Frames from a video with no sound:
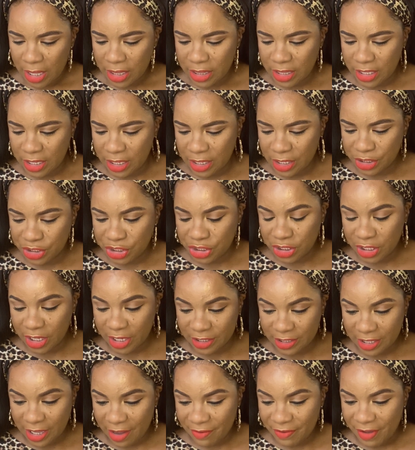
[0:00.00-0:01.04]
She
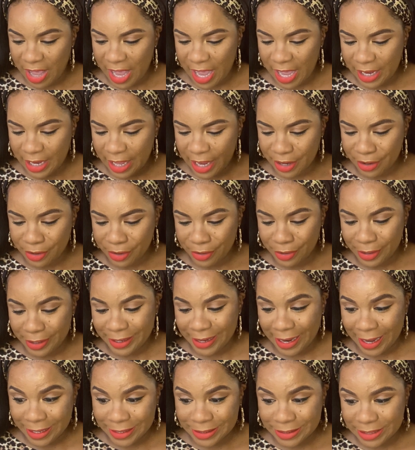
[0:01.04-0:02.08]
does have an eyeliner,
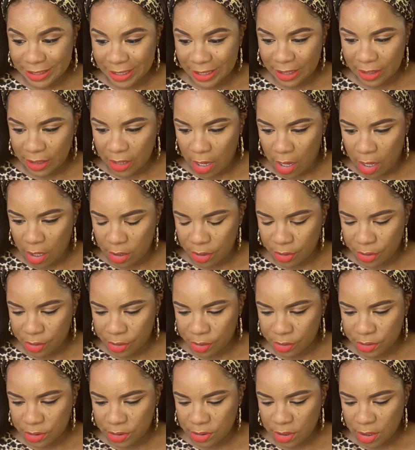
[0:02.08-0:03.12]

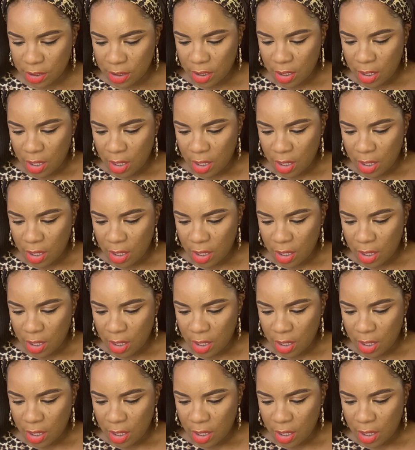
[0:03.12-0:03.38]
$19.